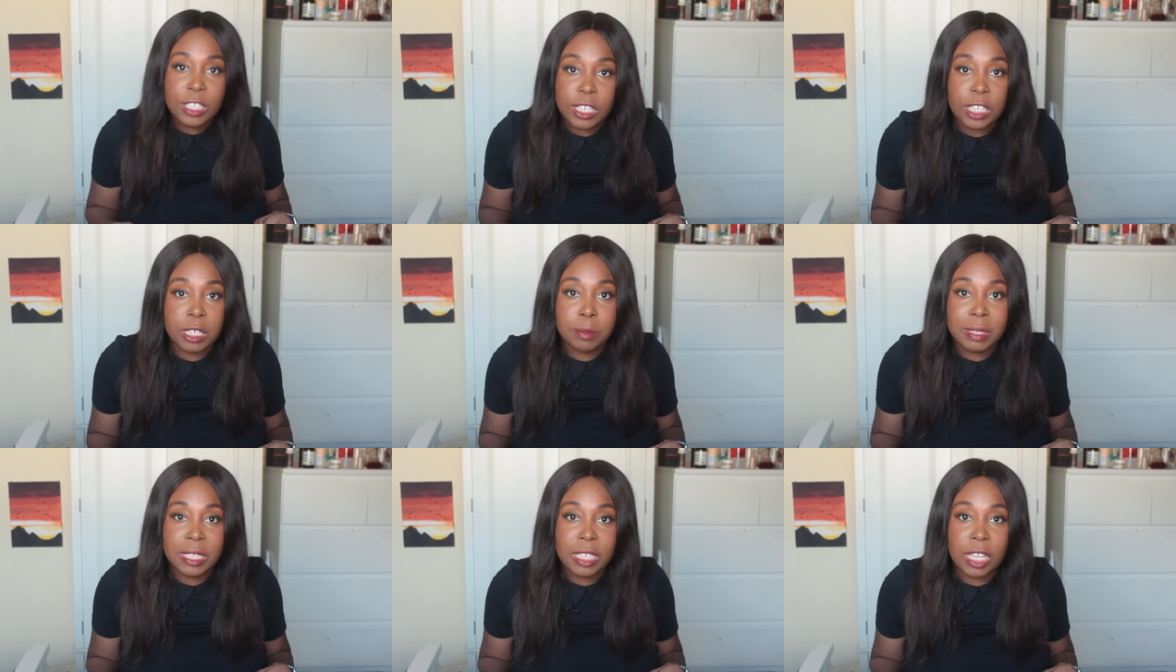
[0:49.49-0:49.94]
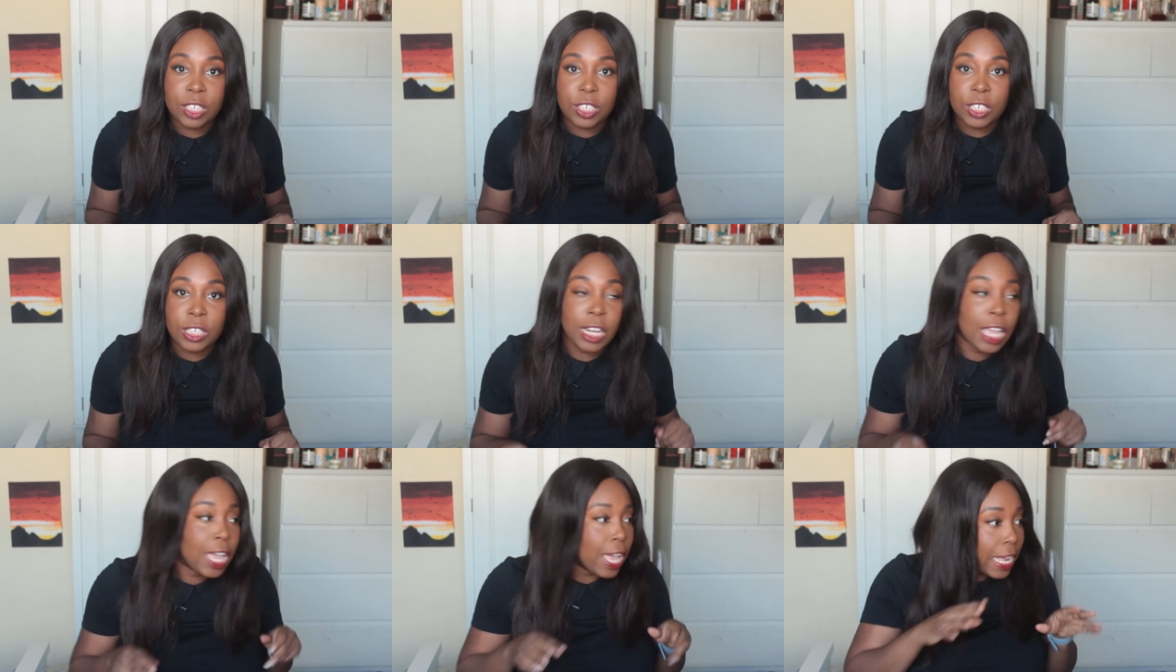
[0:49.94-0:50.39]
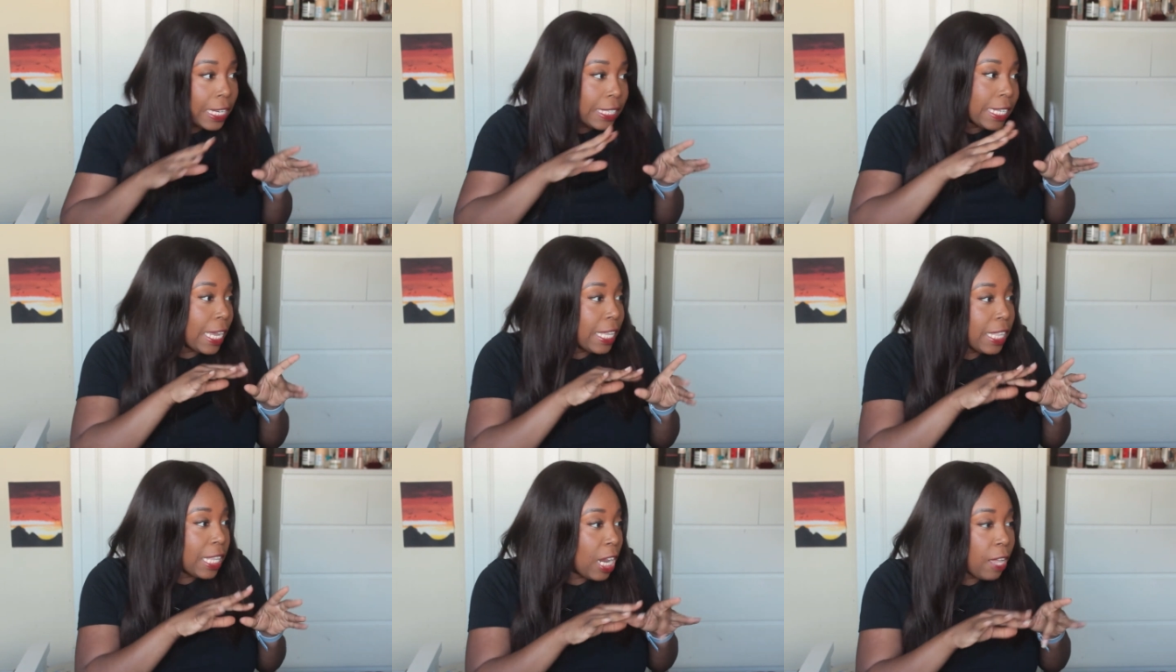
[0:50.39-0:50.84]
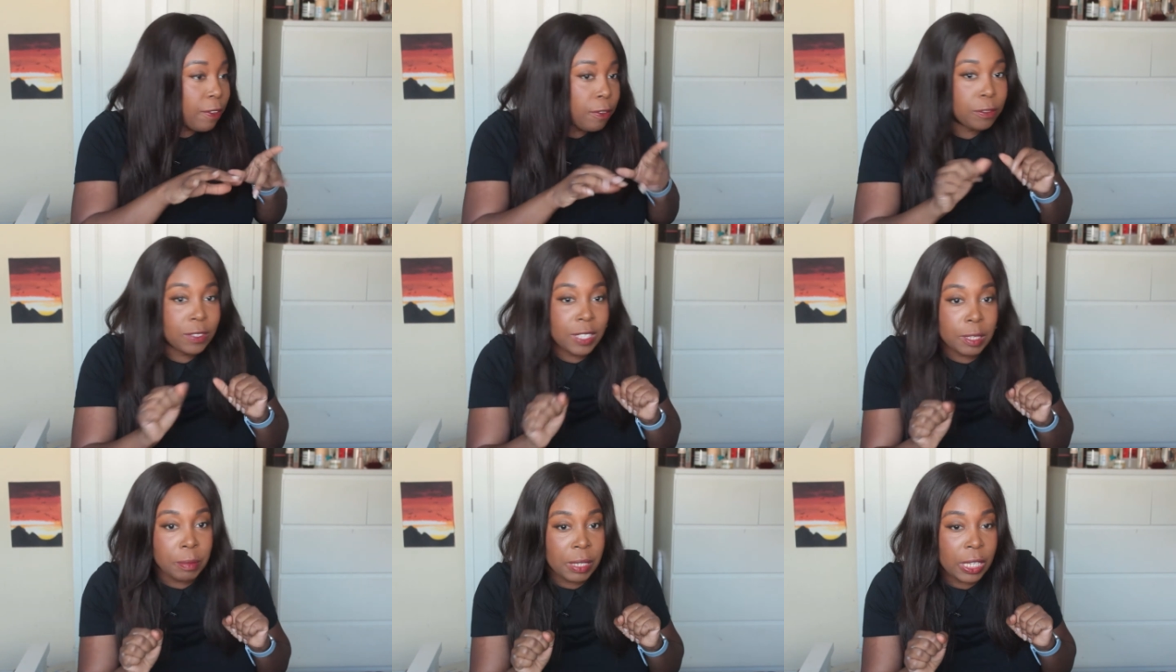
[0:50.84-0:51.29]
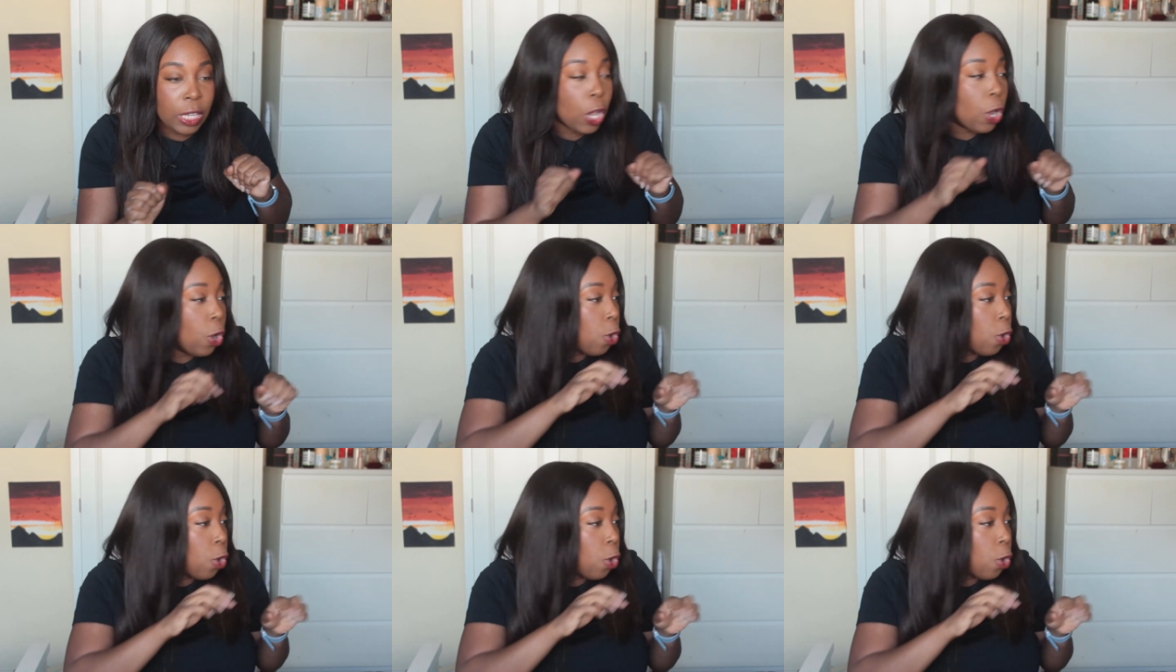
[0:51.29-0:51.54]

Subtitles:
going to be searching a day in the life of Simi,